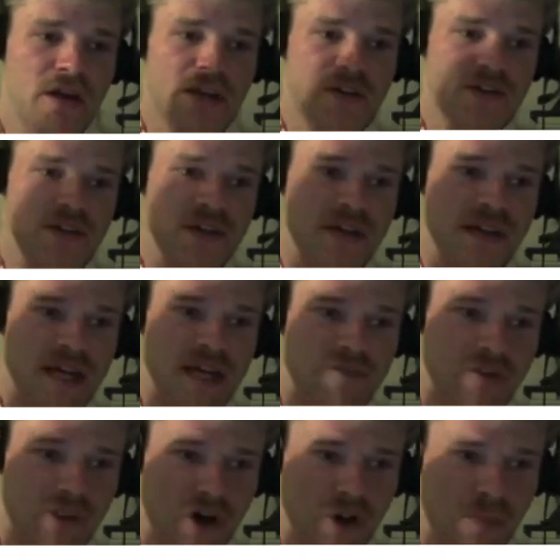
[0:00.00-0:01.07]
and you see kind of
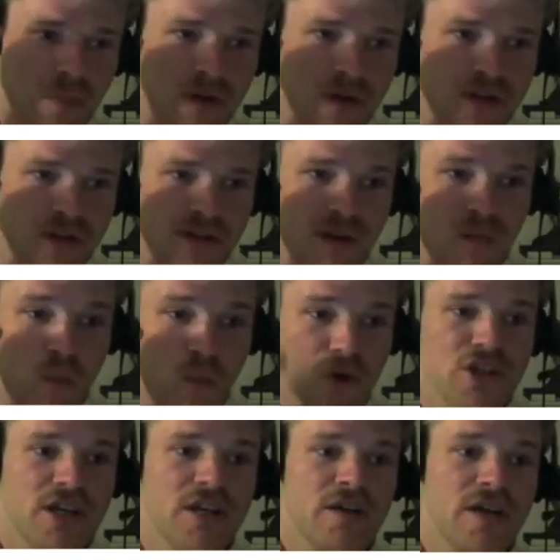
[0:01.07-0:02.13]
an upwards
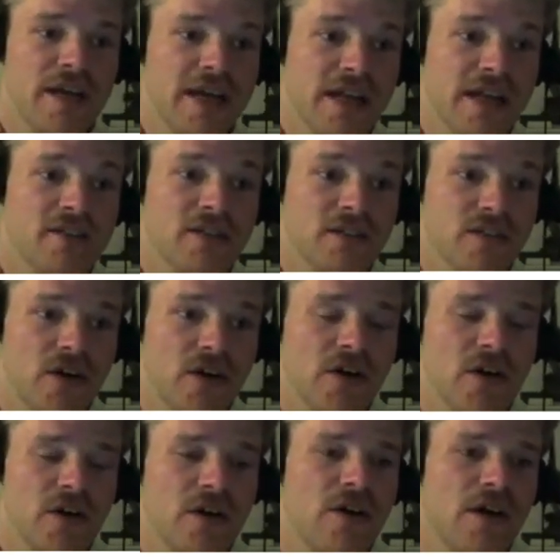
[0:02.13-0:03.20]
washing against the
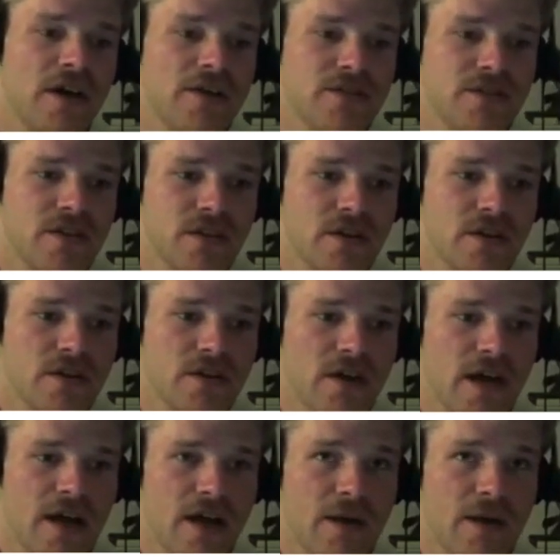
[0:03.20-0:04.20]
tongue as the